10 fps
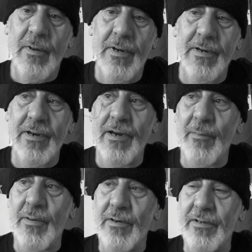And then
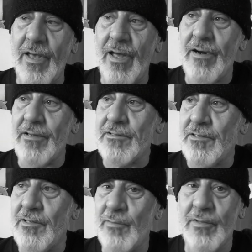up here in Canada, it's
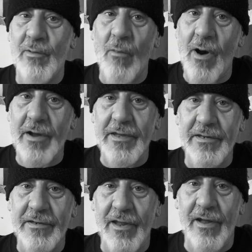going to be The
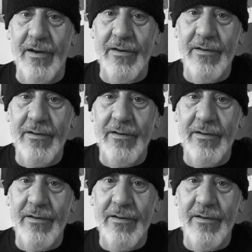Walking Dead.